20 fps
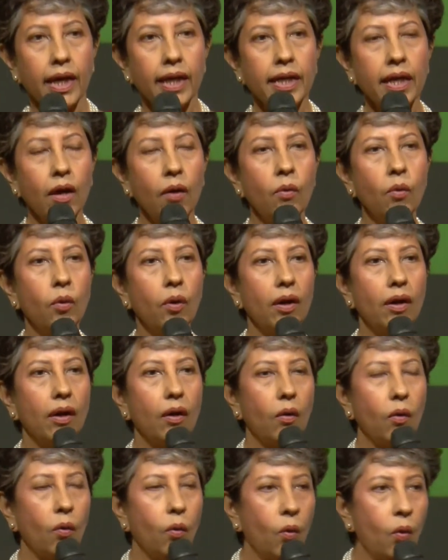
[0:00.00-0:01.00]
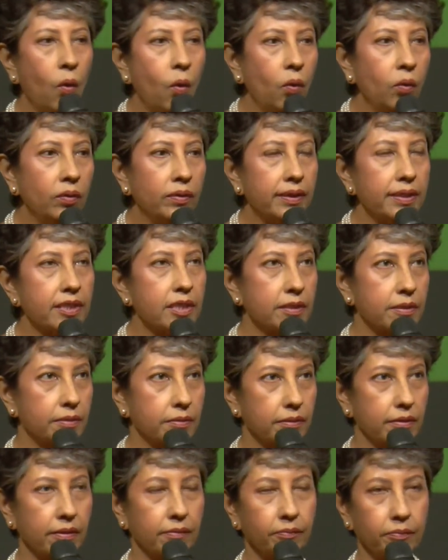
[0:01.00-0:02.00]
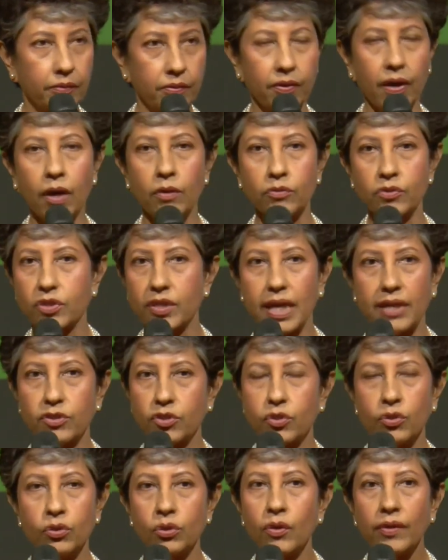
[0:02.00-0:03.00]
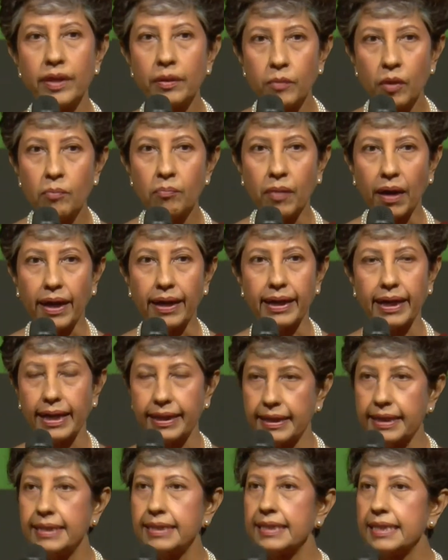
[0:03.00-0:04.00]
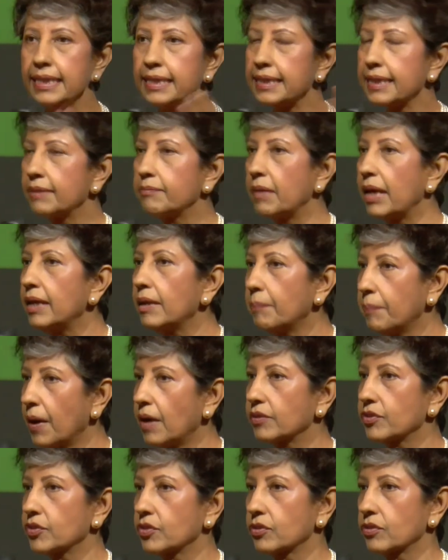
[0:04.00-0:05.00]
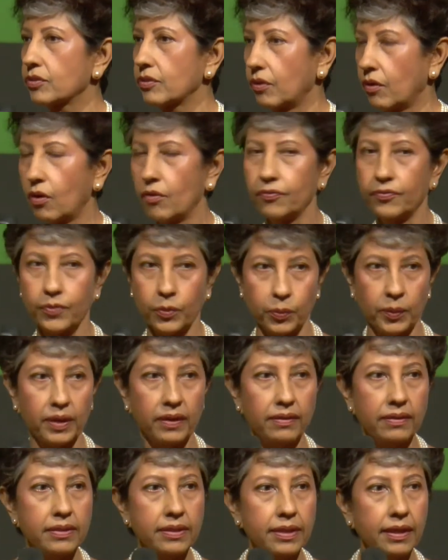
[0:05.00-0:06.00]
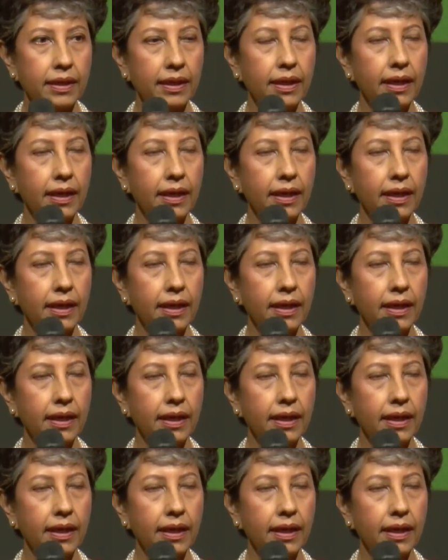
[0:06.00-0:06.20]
Now, all this grounds, as you know in Mumbai, and indeed in many parts of the world,